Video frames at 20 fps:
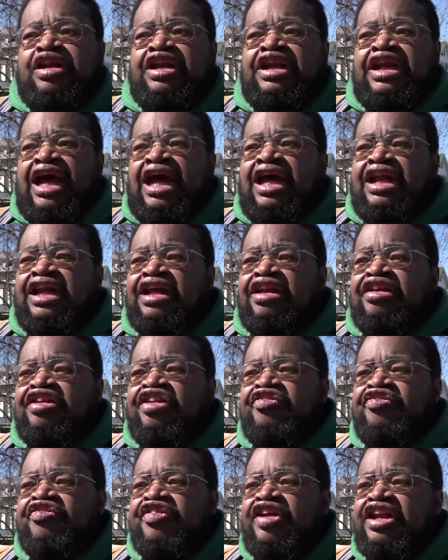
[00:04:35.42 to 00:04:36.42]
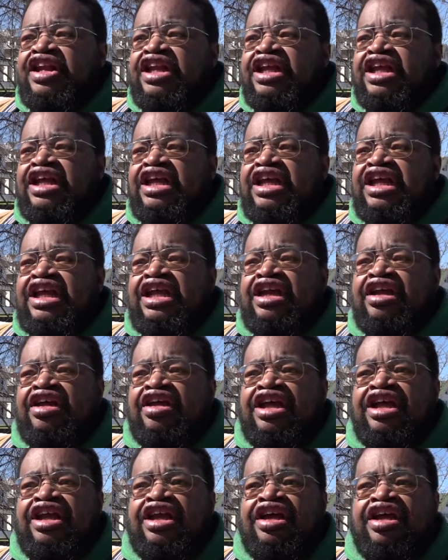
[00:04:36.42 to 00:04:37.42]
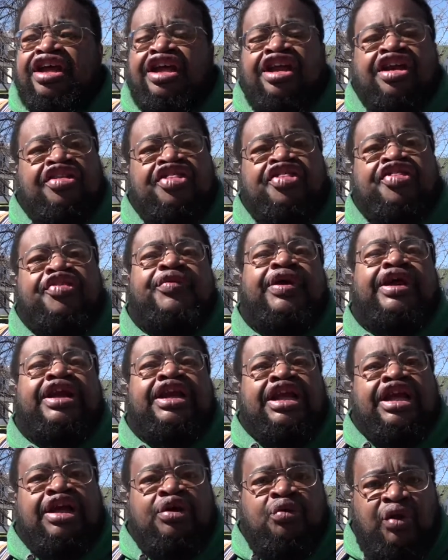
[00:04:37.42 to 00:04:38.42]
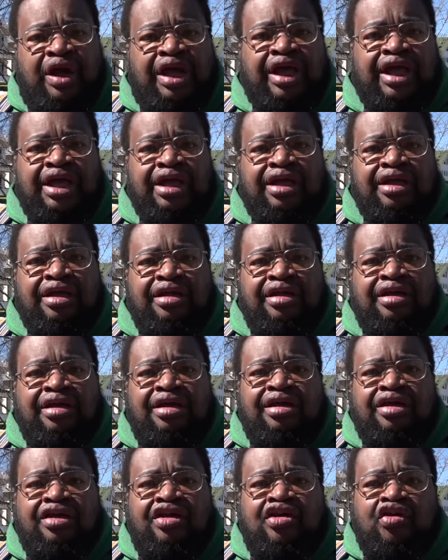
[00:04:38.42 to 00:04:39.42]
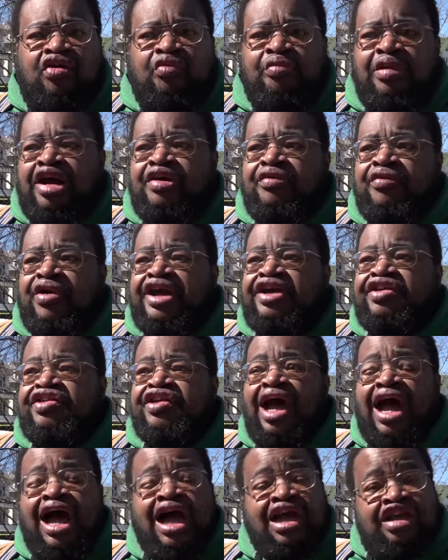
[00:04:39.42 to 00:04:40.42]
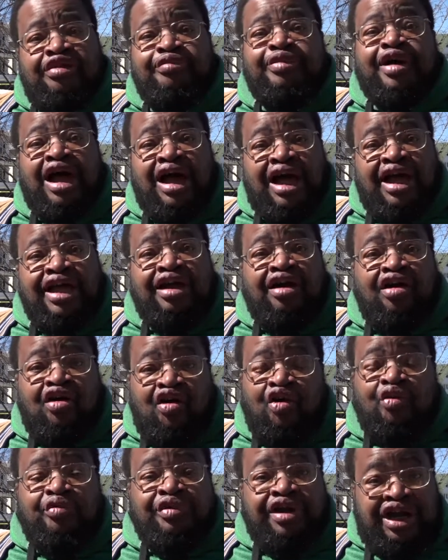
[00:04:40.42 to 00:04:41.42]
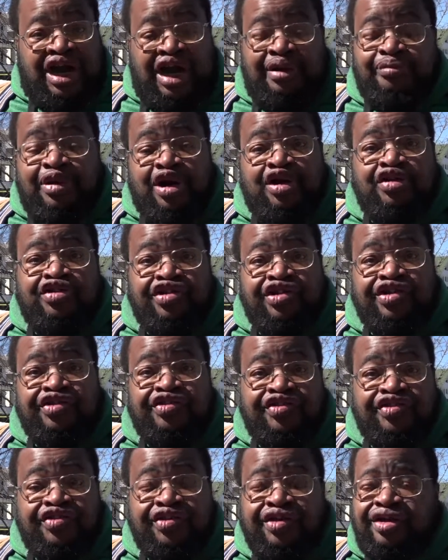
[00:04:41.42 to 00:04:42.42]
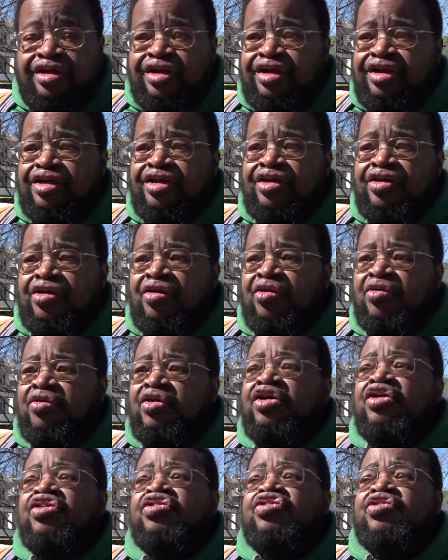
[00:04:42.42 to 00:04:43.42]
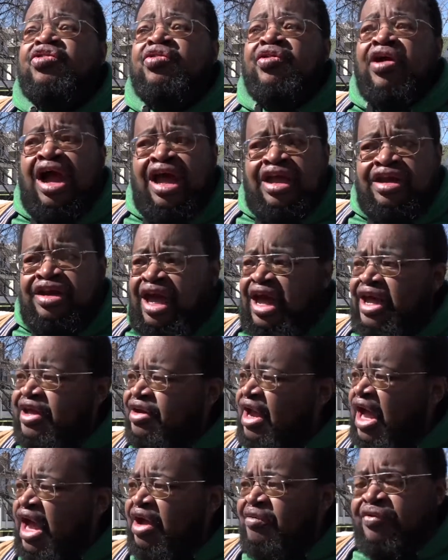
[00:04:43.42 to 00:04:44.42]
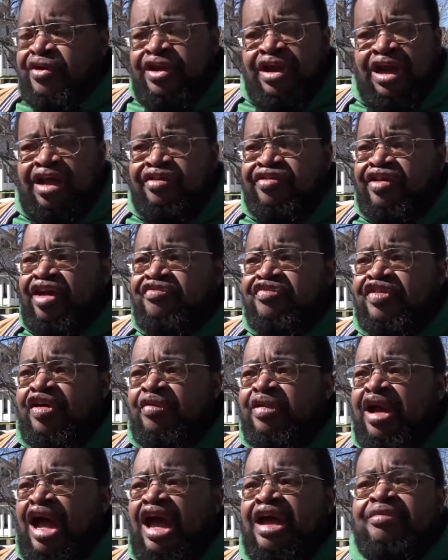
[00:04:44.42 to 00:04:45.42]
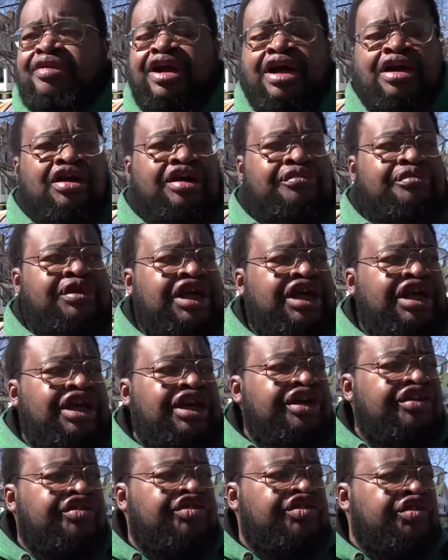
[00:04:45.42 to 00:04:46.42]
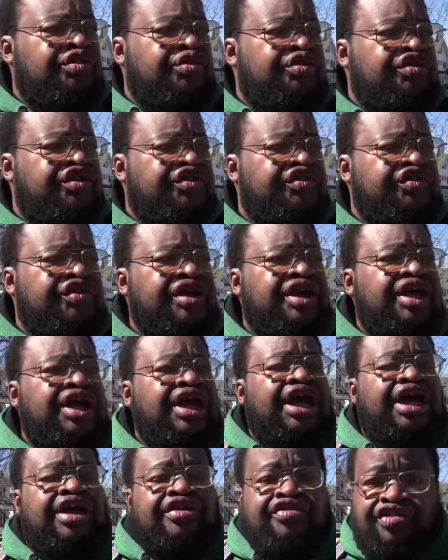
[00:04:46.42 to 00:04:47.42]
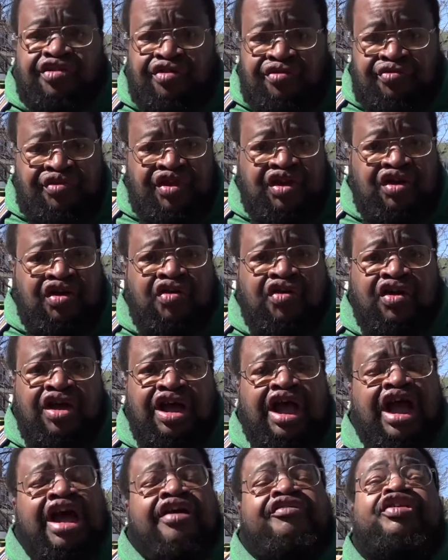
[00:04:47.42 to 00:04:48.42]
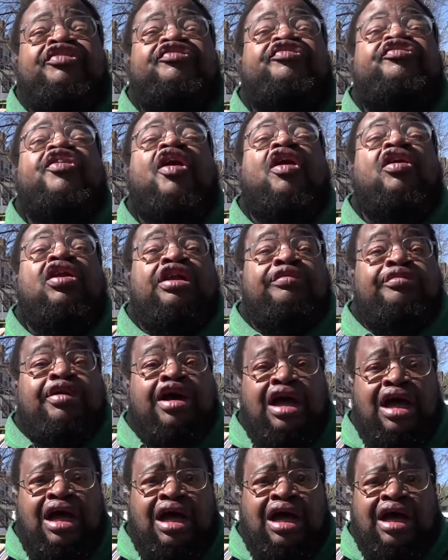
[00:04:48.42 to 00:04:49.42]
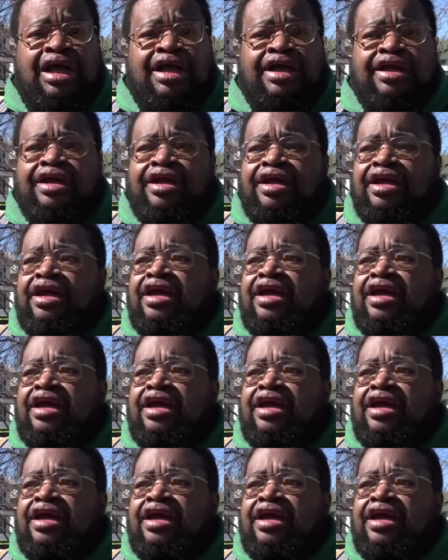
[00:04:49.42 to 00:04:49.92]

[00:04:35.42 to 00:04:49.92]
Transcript: not defending in a threatening way, you know, my right to occupy a home that I purchased. You know, sure, I realize I fell, but I am not going to make any excuses as to, you know, having fallen behind.